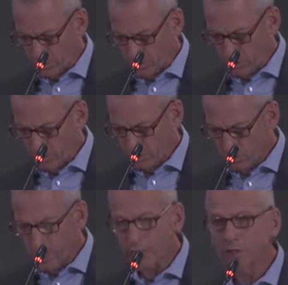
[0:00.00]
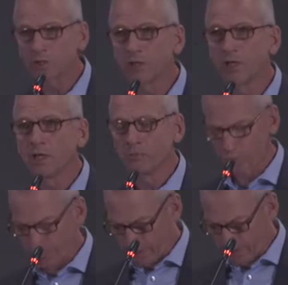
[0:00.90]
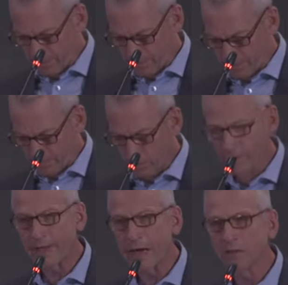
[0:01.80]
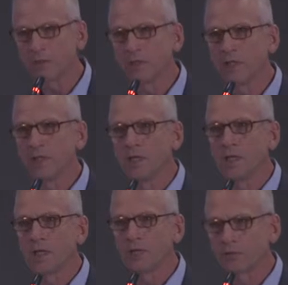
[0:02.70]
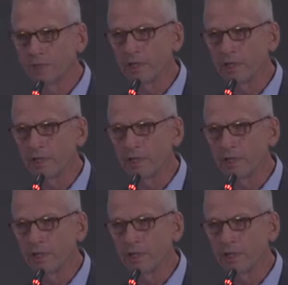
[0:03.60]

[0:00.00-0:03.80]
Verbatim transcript: giving you its freedom without its